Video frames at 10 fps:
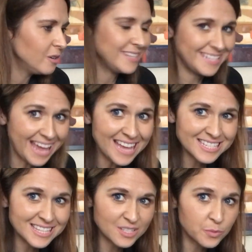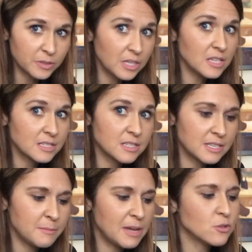Yes, that's what it is. It's
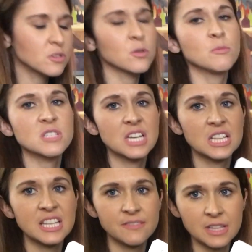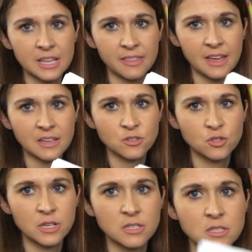C major. So I'm just going to leave it like that. It's
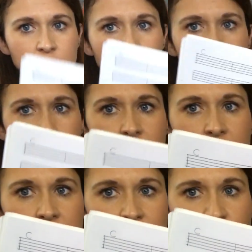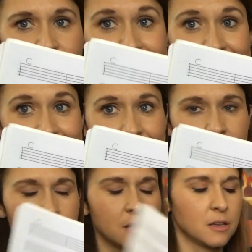just the letter C.
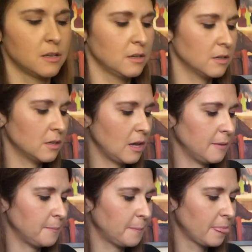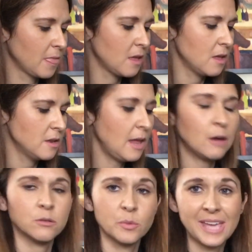Okay. Now
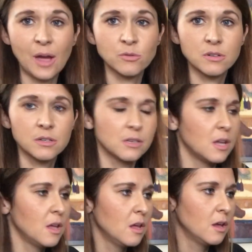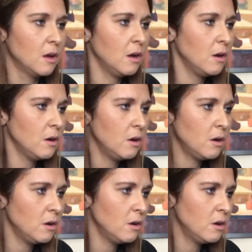we count.
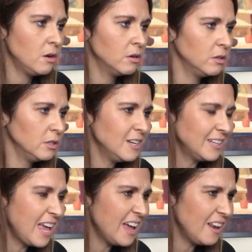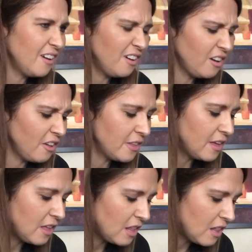Oh, look at all
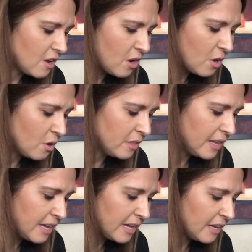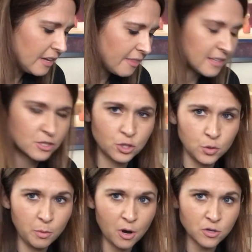the lonely. That's
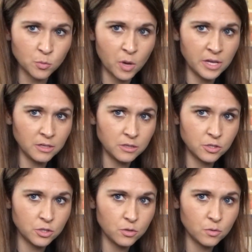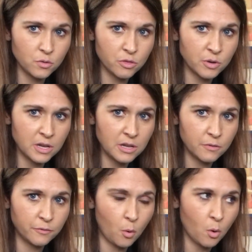2 bars. 1, 2, 3,
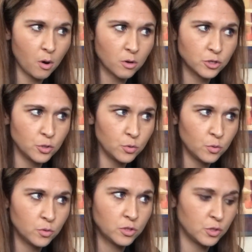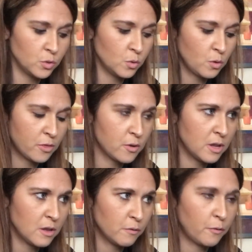4. 2, 2,
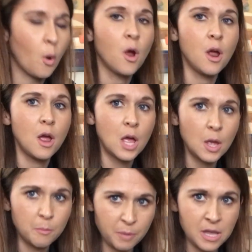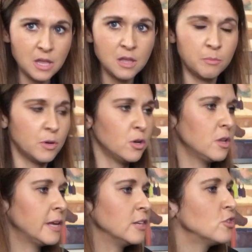3, 4. People,
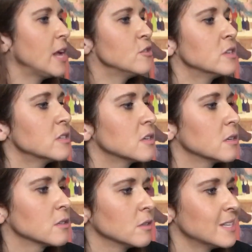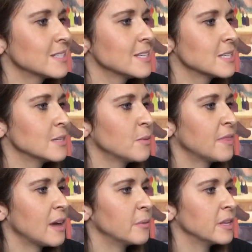and it changes. So let's listen to what
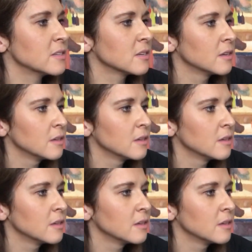that one is.